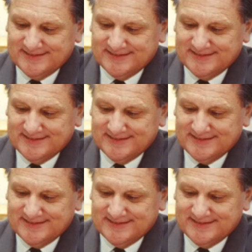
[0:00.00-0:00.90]

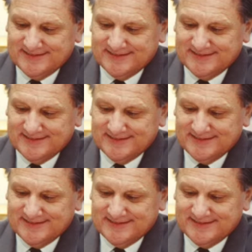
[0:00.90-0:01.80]

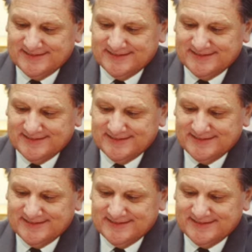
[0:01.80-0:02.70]

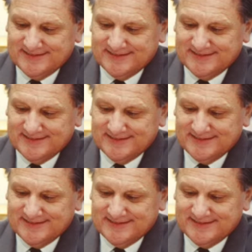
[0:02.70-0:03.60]

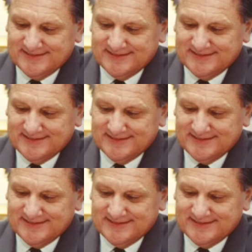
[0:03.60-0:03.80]
The face doesn't move, so there is nothing to read.